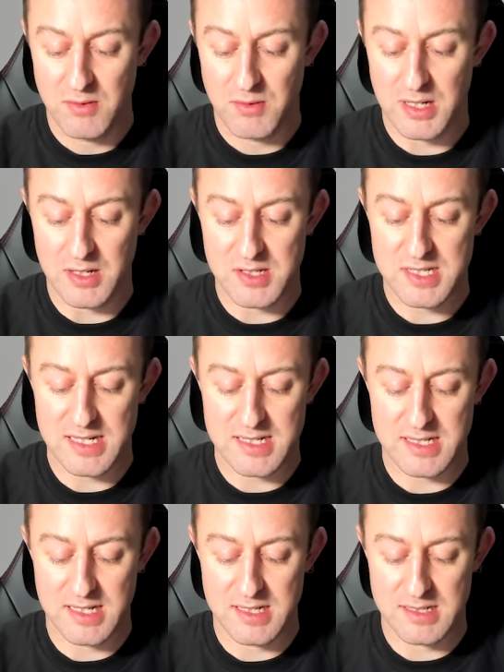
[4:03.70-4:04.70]
We go
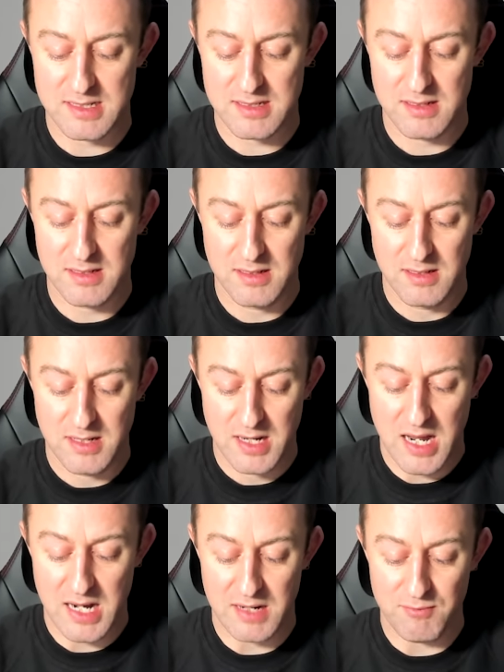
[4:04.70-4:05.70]
settings
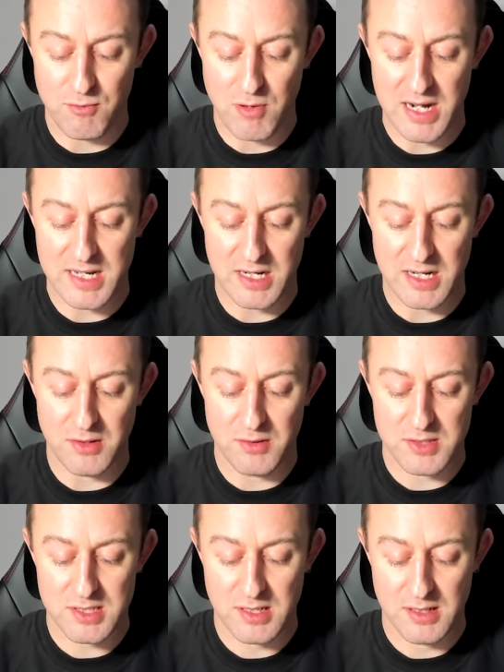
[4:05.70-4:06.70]
and then
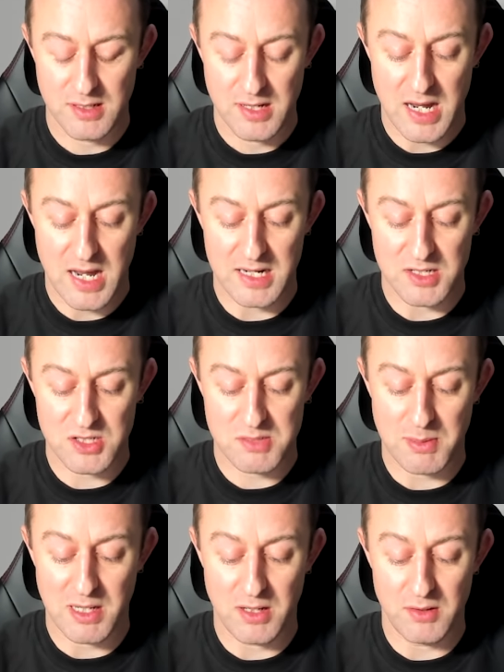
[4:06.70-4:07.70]
radios. And then
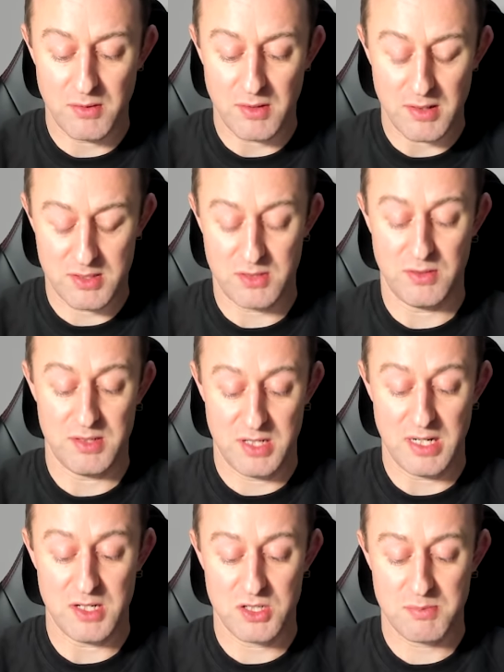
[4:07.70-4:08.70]
just below
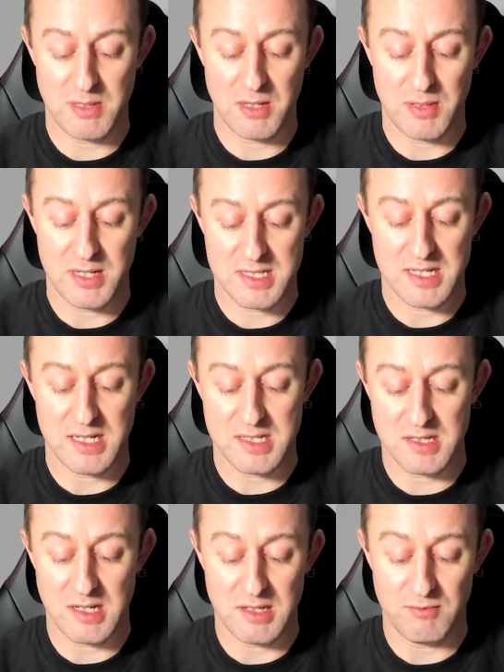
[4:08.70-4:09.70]
where it
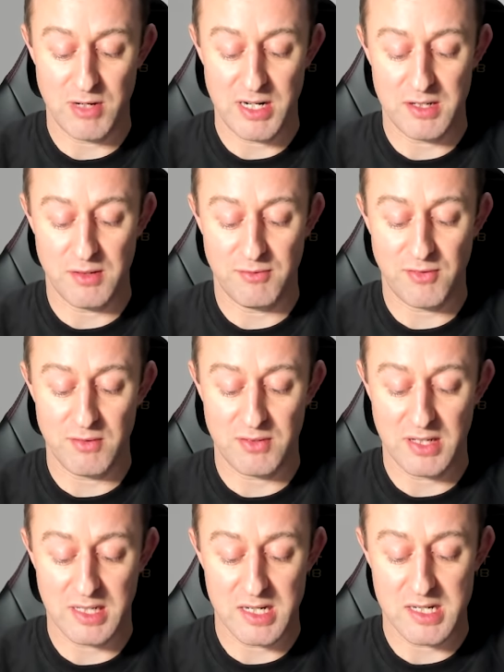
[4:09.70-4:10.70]
says radio 5
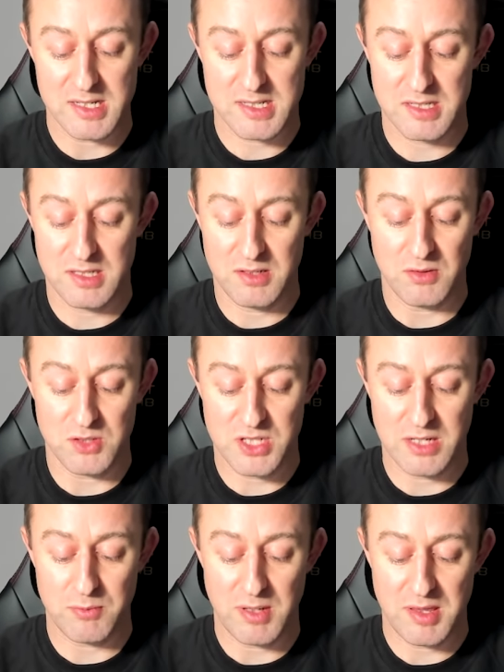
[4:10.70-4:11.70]
GHz, you've got
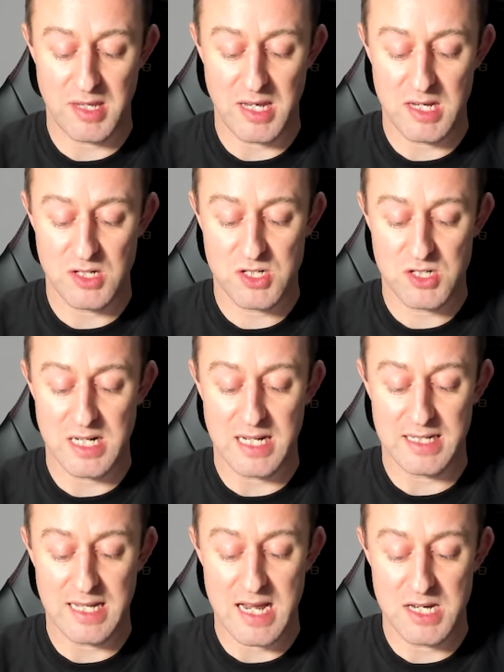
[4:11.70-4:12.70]
channel width there, you just
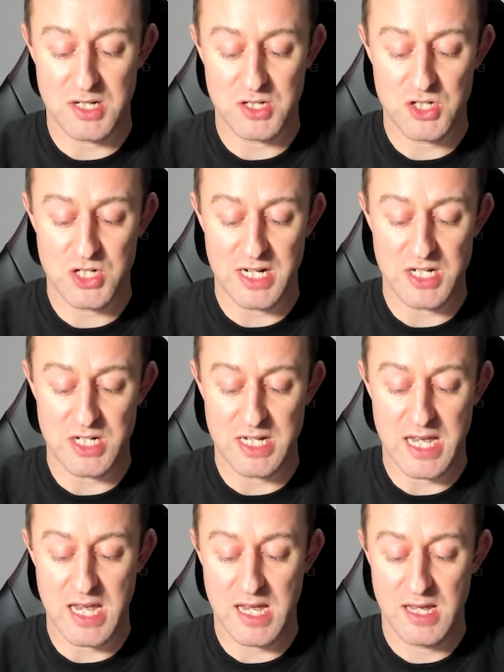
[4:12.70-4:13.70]
select that and you can change it
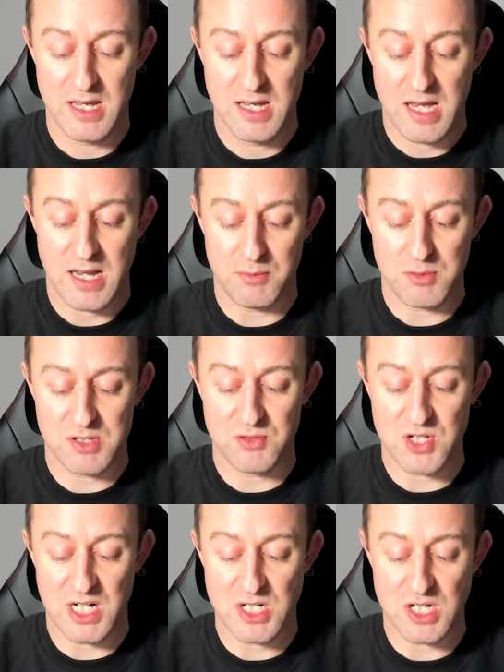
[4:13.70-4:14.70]
there. And then once you
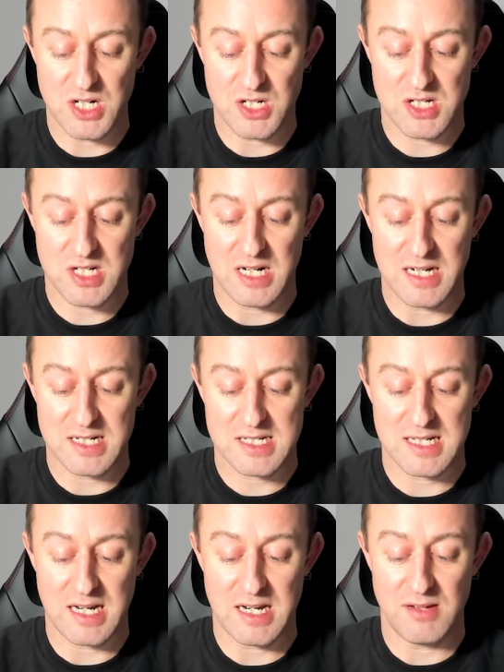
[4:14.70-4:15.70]
change it, just click
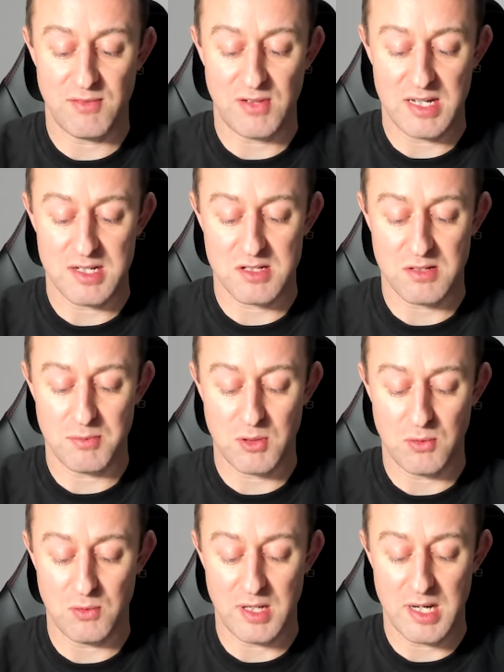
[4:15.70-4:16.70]
save in the top
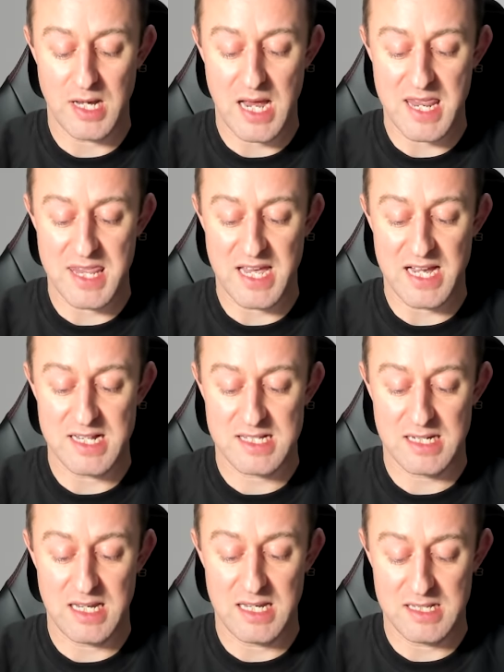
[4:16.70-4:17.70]
corner and
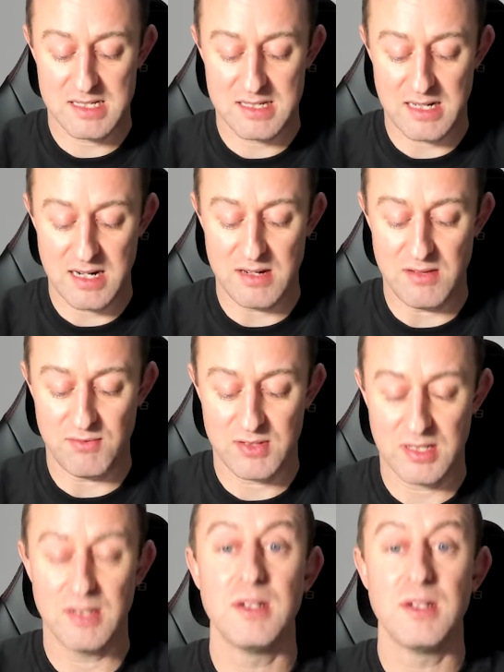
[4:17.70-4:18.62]
that's it saved.